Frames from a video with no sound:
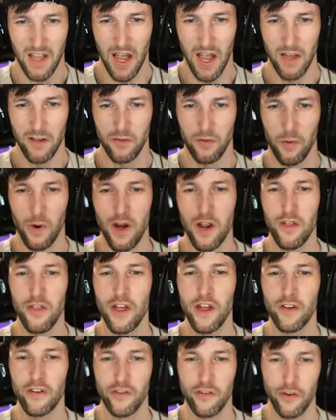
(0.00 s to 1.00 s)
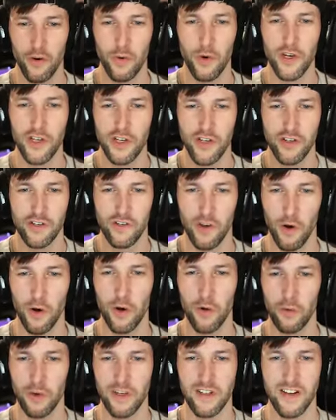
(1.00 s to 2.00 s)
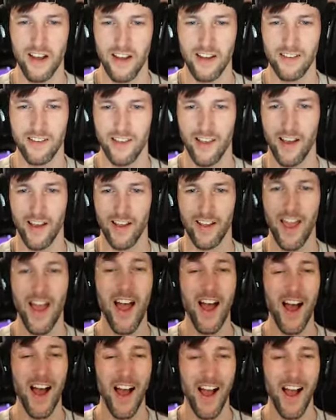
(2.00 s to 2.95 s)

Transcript: Guys, what do you think sewage soda would taste like?